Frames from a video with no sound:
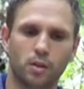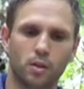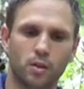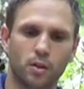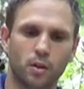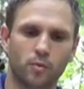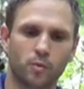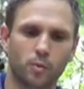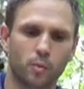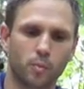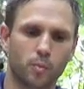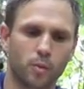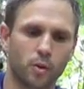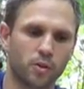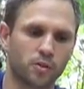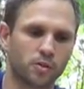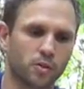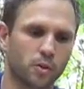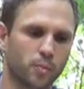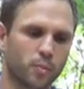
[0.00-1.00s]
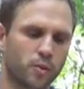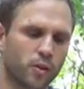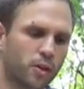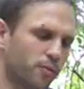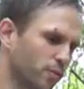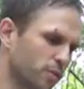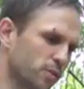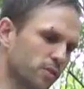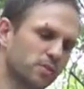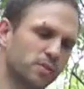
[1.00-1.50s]
from a personal
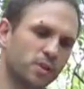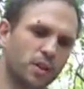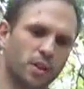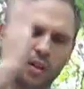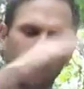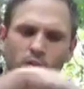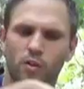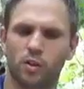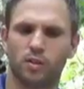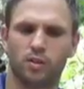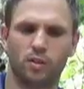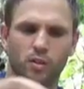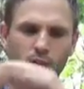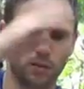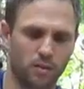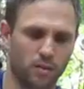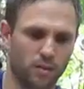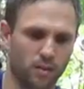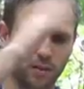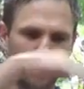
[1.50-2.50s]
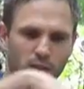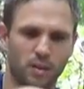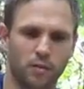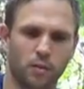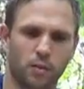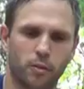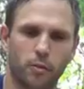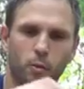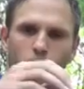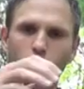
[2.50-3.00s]
preference, I
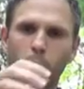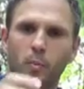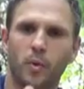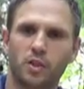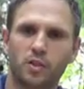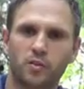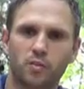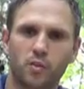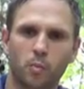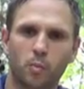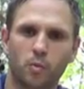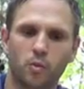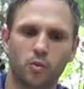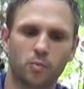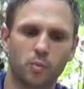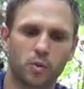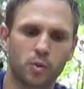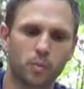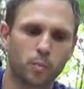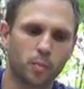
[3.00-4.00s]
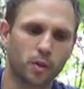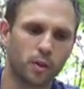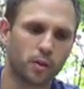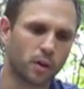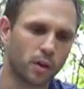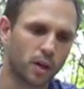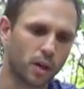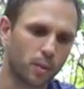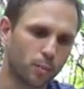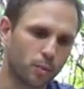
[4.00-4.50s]
never thought much of the movement, but
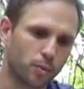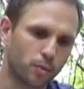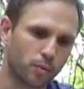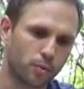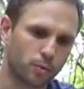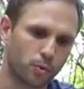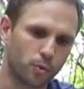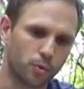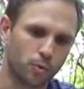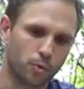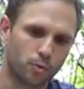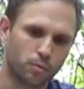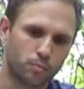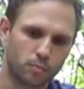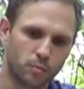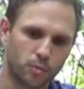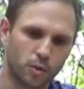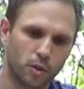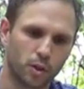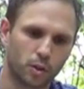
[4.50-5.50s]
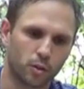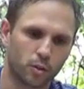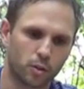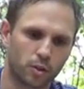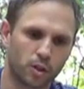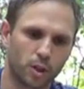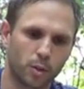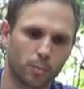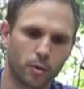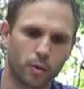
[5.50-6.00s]
I put through a
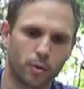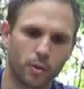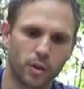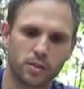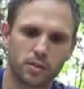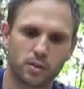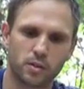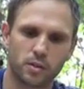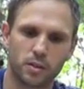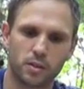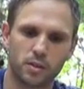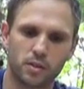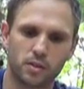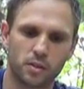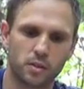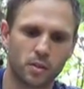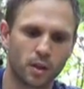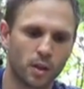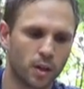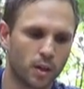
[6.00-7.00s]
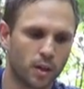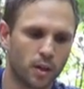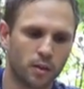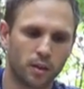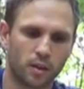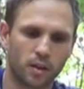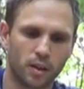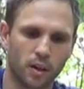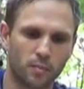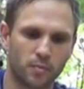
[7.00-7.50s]
good couple of runs in these, and
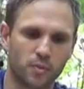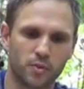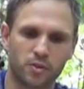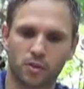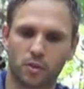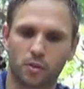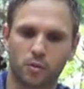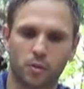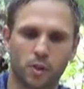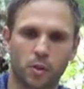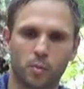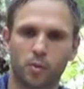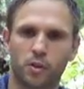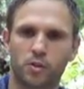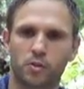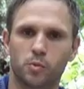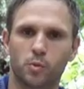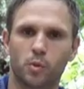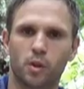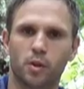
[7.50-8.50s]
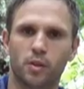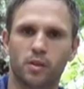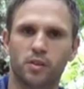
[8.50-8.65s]
the comfort's incredible as well.